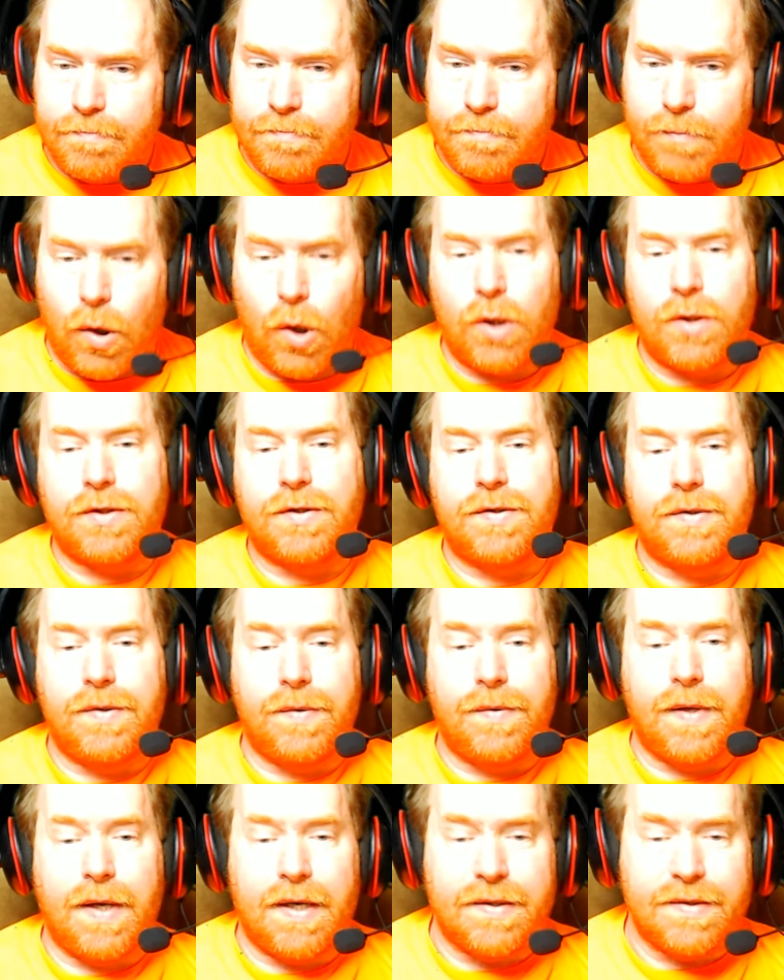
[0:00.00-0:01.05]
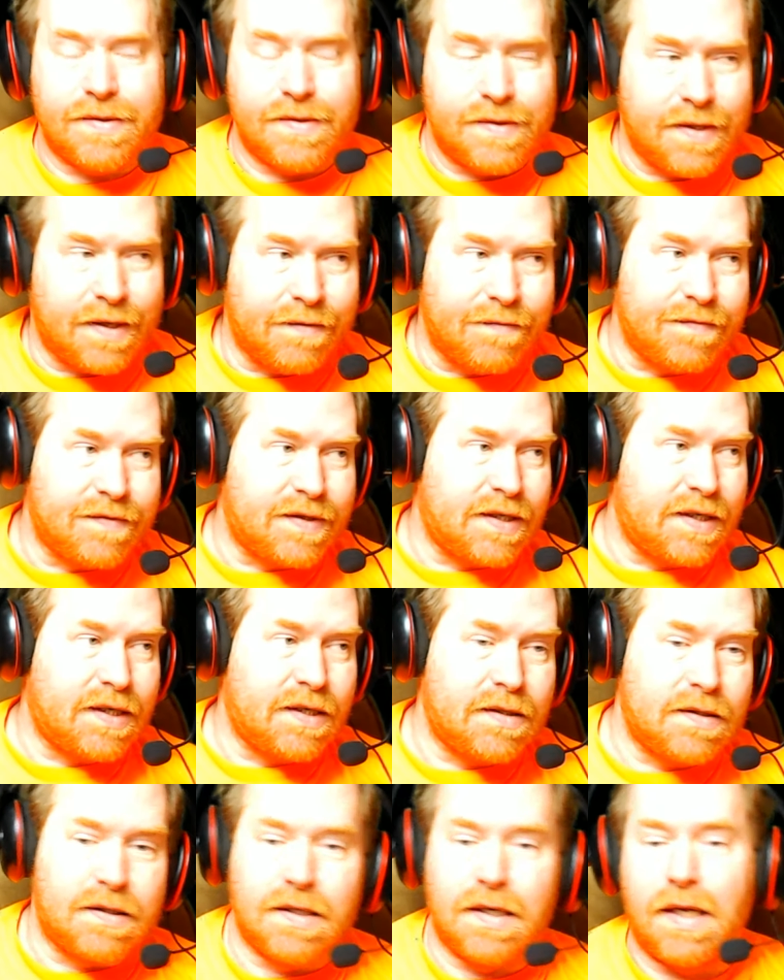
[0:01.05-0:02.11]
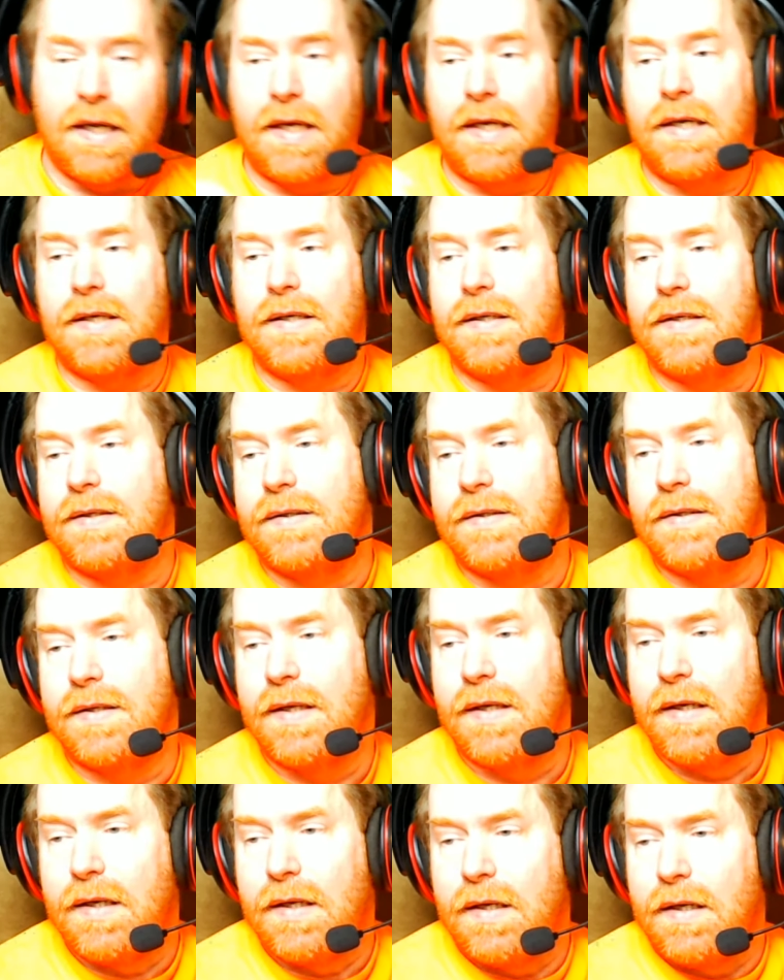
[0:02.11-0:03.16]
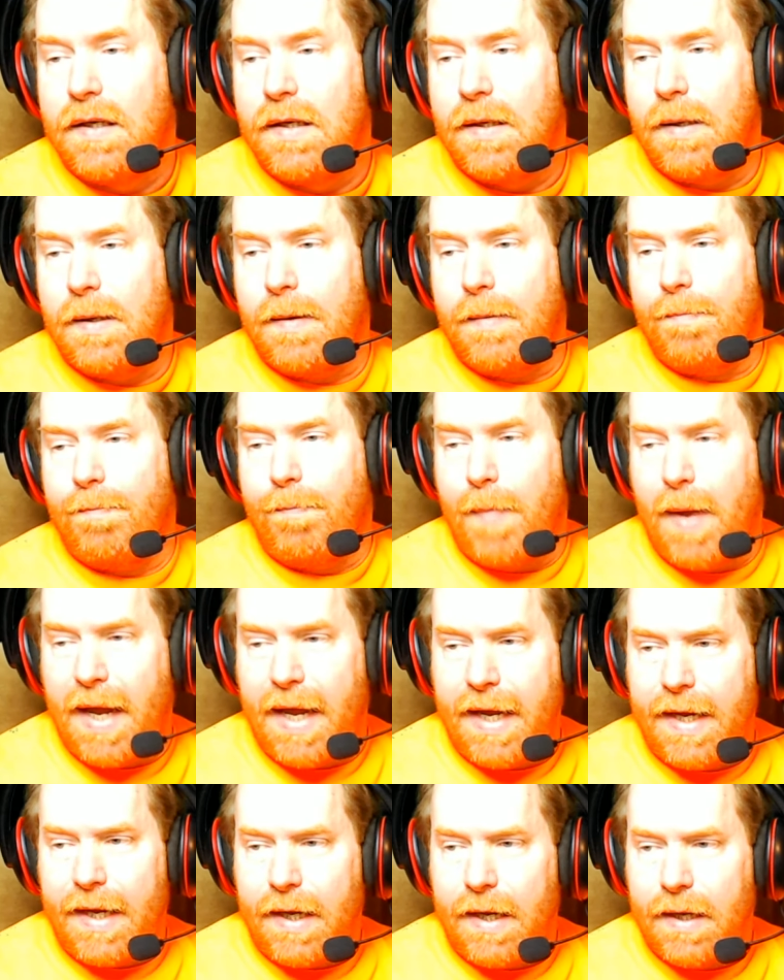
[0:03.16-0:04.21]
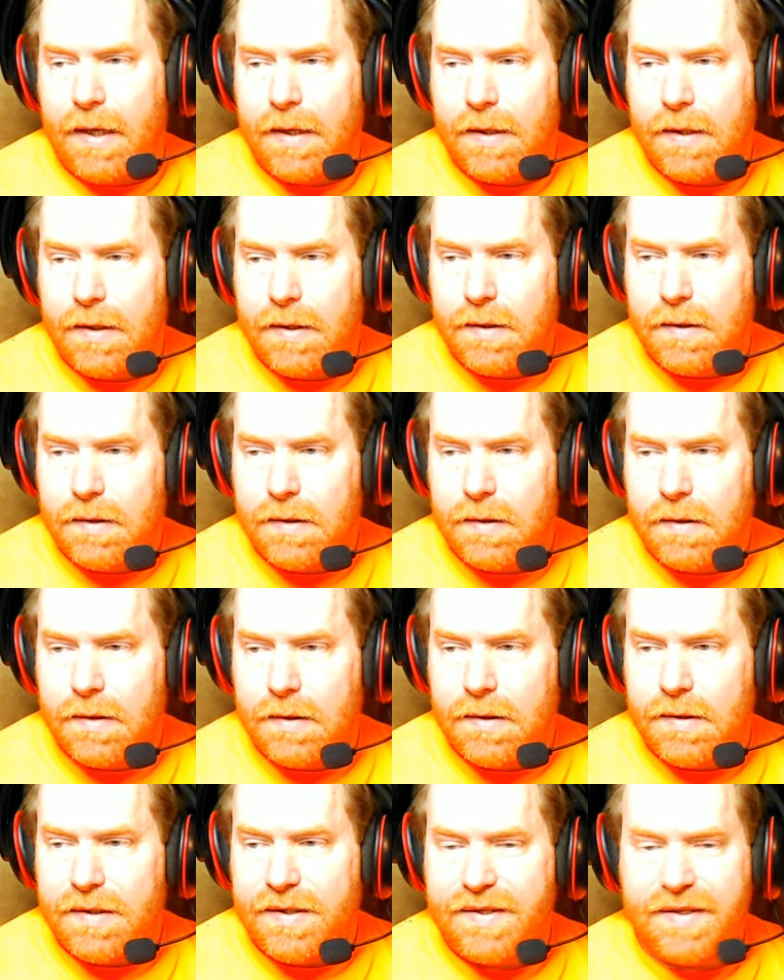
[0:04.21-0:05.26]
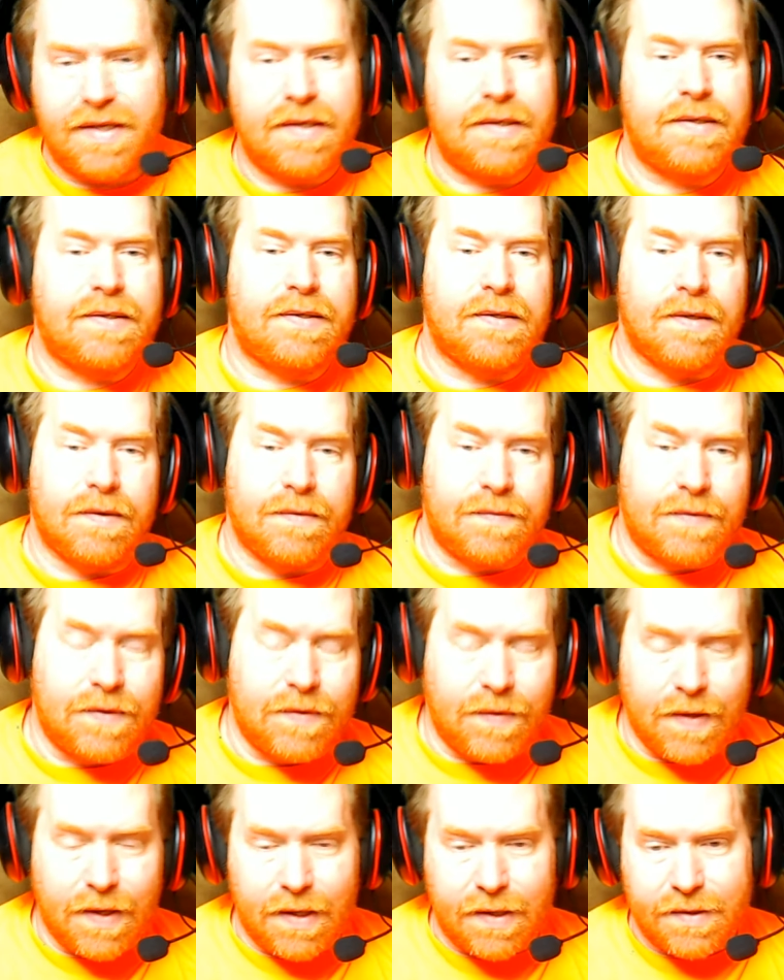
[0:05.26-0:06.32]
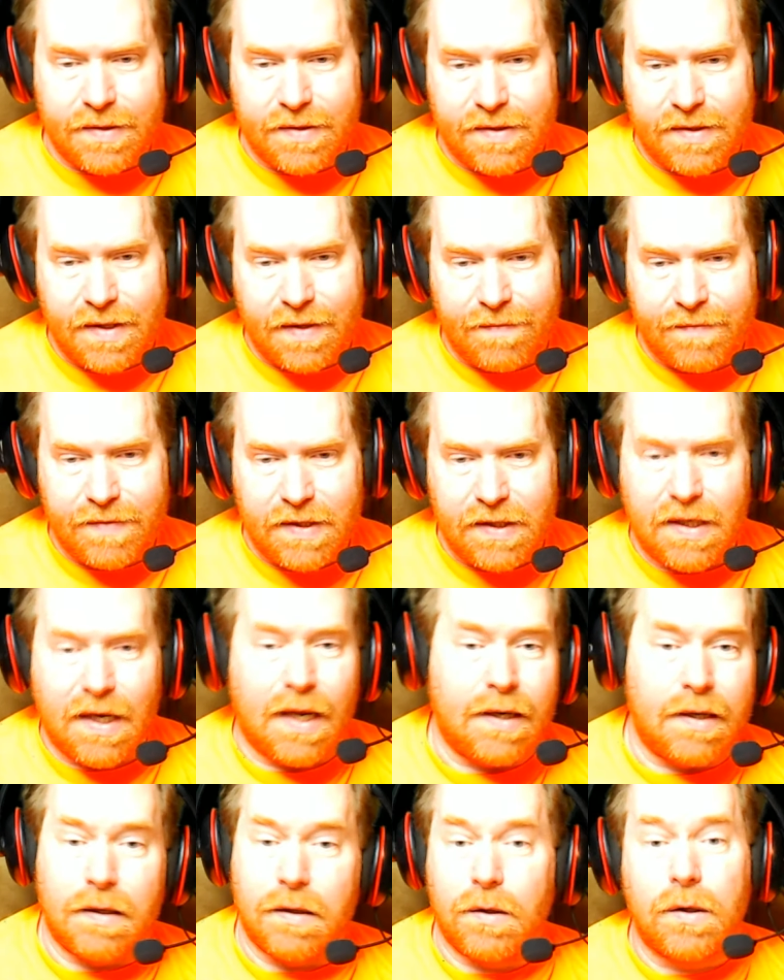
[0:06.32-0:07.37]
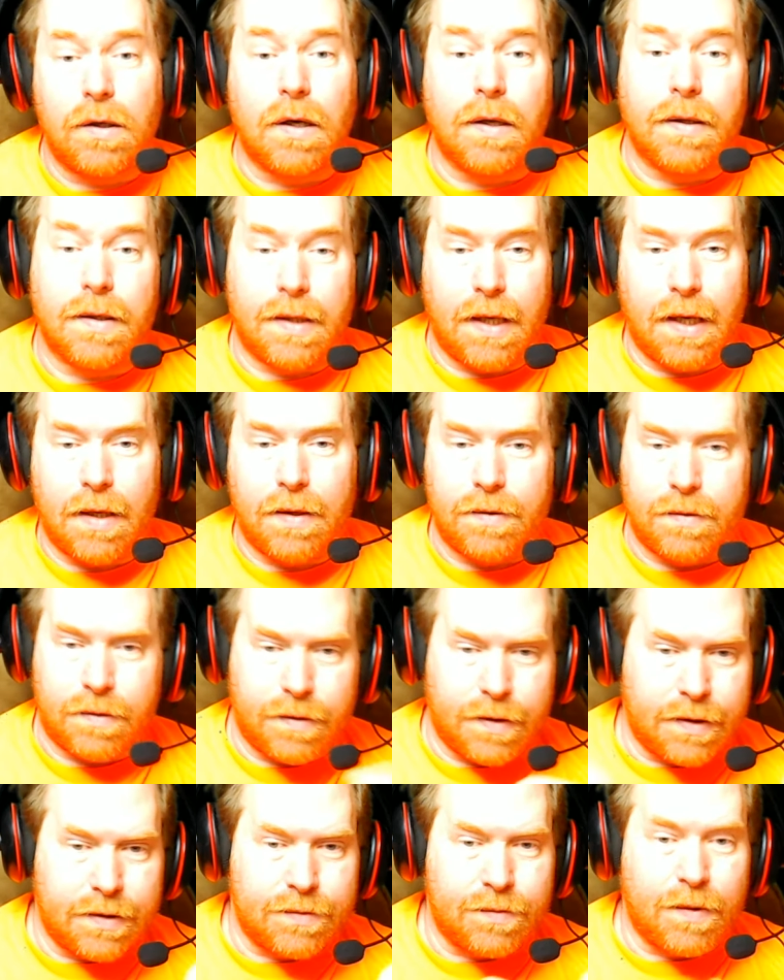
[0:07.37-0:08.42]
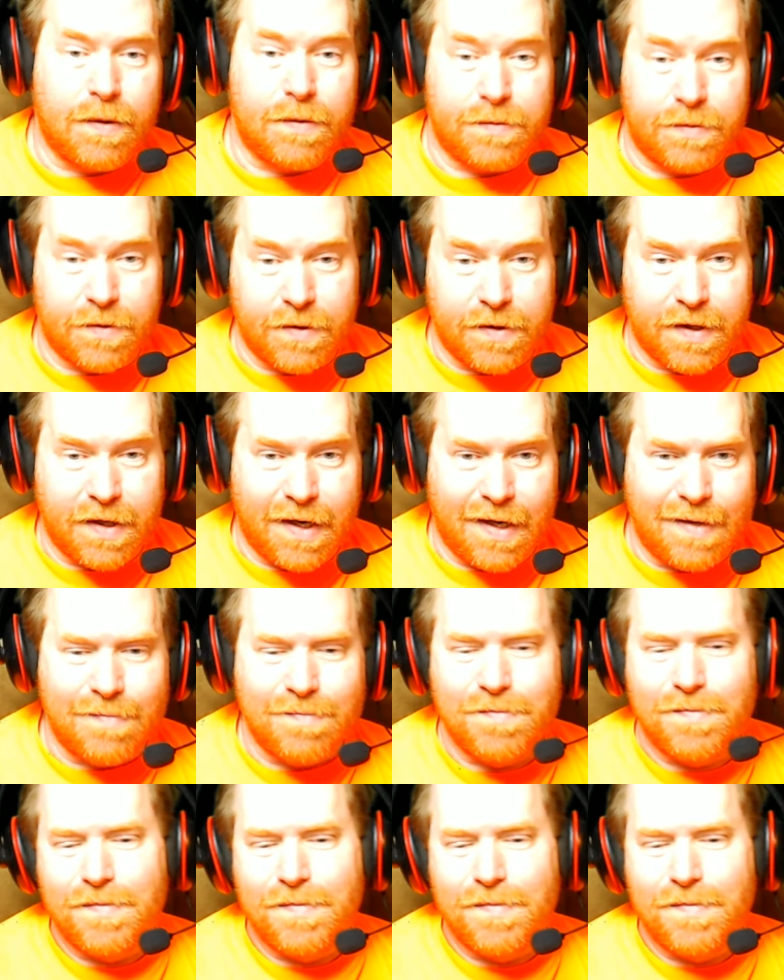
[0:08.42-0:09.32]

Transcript: March of 2017. Today is May 6th of 2017. I had to look on the calendar, that's what I was looking at.